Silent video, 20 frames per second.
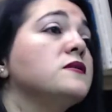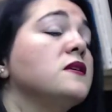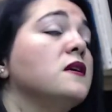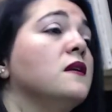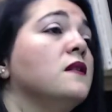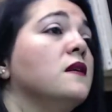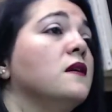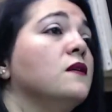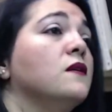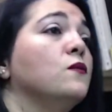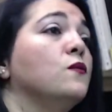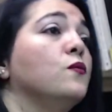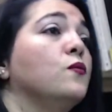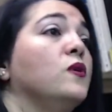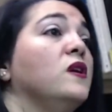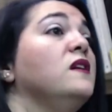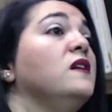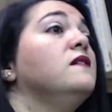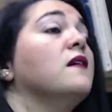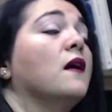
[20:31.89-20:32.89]
And then
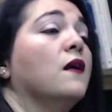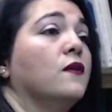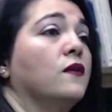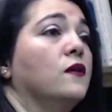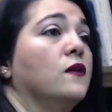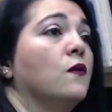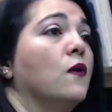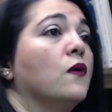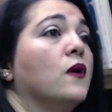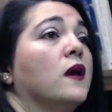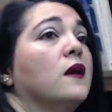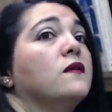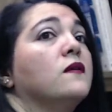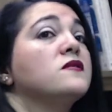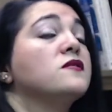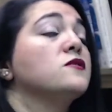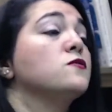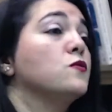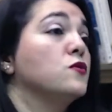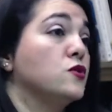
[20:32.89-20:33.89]
we tell you, okay,
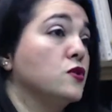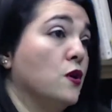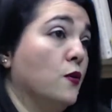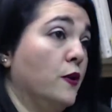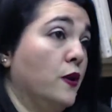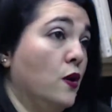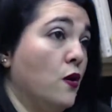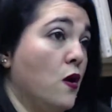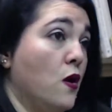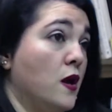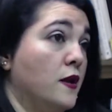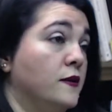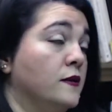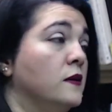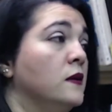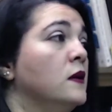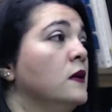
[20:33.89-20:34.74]
this is what's going on.